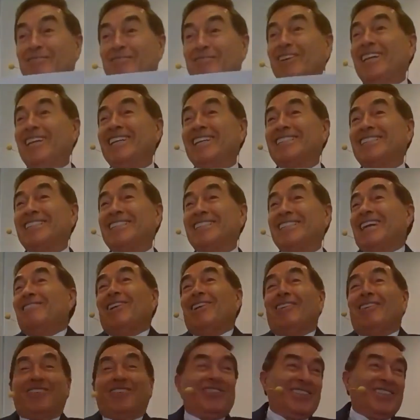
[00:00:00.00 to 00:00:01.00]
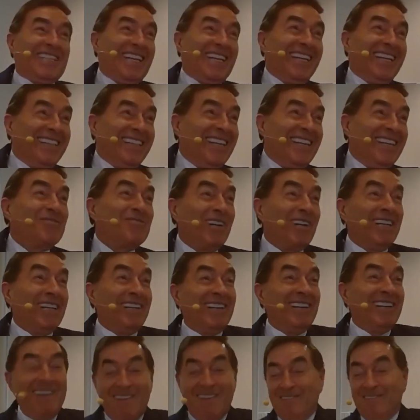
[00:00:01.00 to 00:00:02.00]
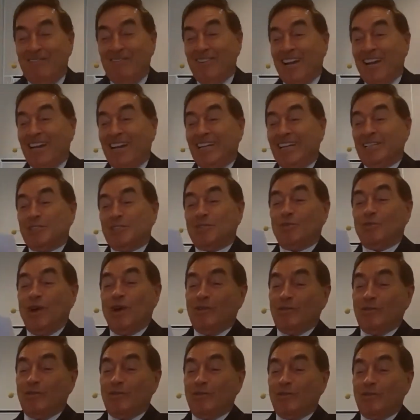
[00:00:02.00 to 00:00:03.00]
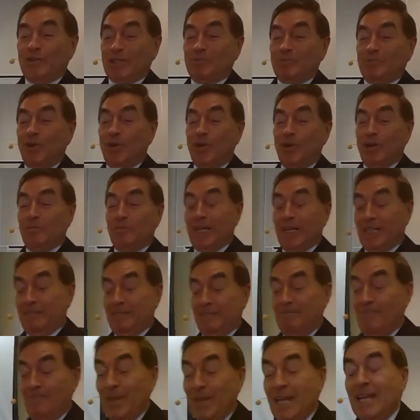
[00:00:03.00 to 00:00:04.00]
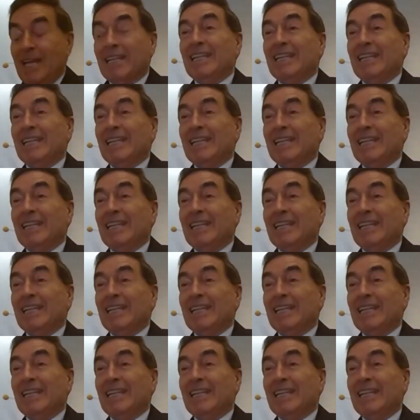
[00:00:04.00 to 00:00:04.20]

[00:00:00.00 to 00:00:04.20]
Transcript: finish. I'd love to stay this one for at least two hours more, but then we